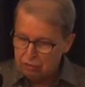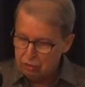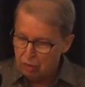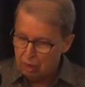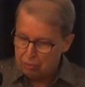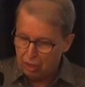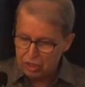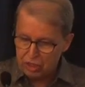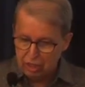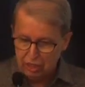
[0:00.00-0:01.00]
you a
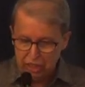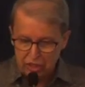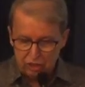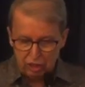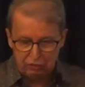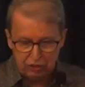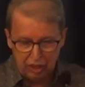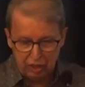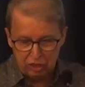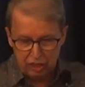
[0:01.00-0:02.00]
partial list of
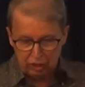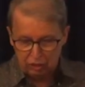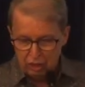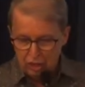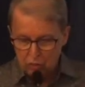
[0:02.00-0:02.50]
things that